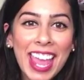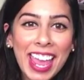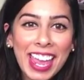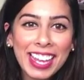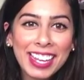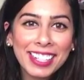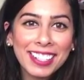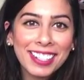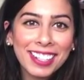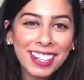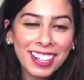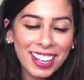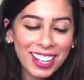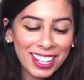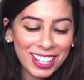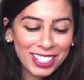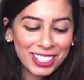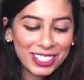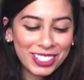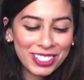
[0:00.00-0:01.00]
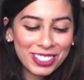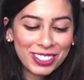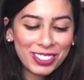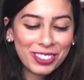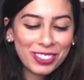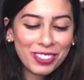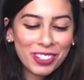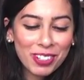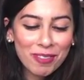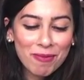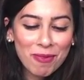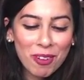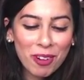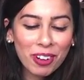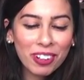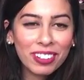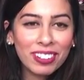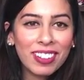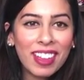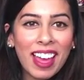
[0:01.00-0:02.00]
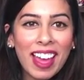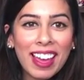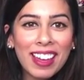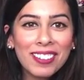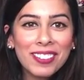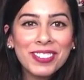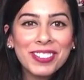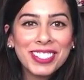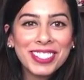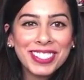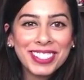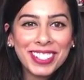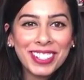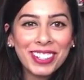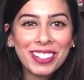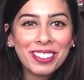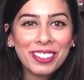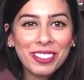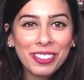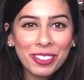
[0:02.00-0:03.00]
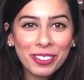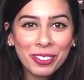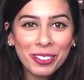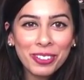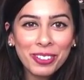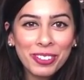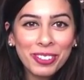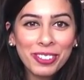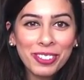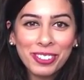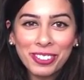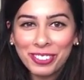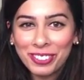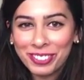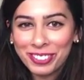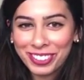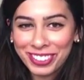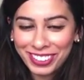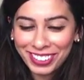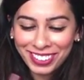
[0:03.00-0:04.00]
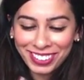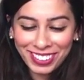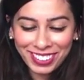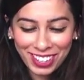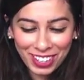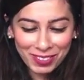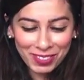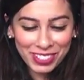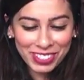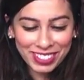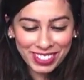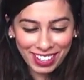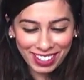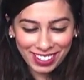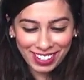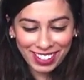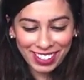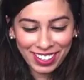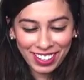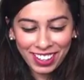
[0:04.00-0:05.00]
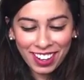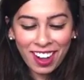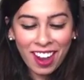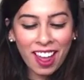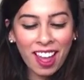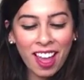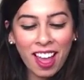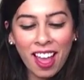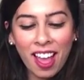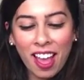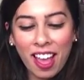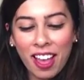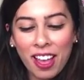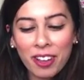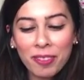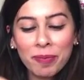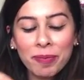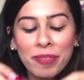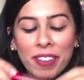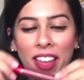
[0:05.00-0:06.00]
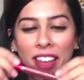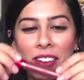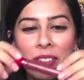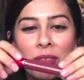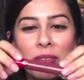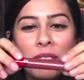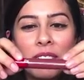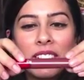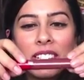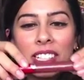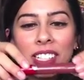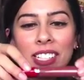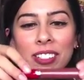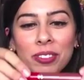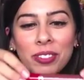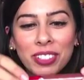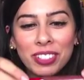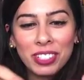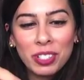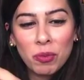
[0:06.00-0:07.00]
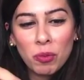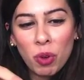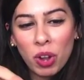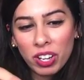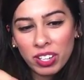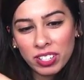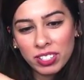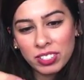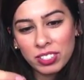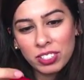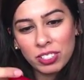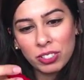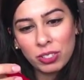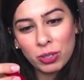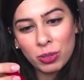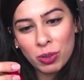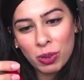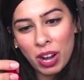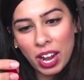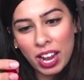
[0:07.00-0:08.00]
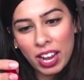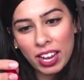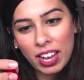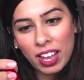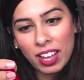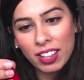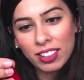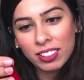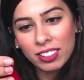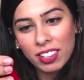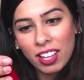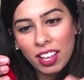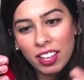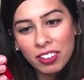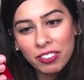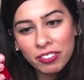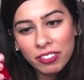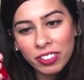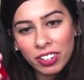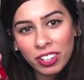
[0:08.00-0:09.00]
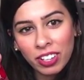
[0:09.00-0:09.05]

end. Just 3 more left, so whew, we're almost done here. I really wanted to try. I love